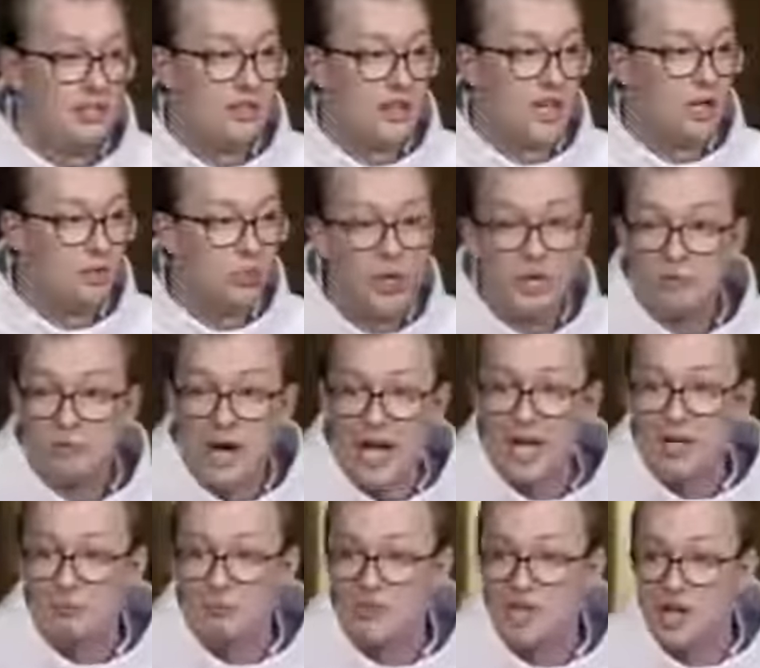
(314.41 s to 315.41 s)
and went by
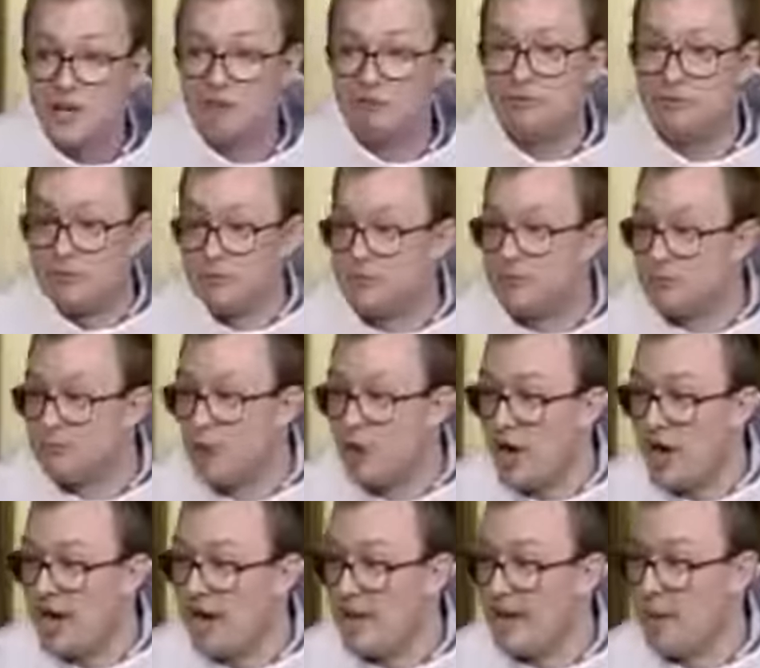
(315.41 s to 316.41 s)
himself to
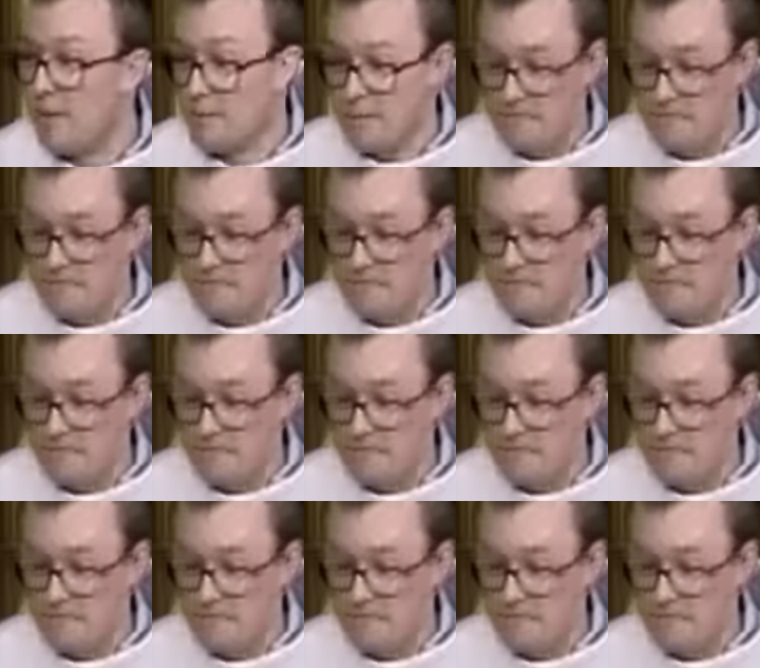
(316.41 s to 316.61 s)
pray.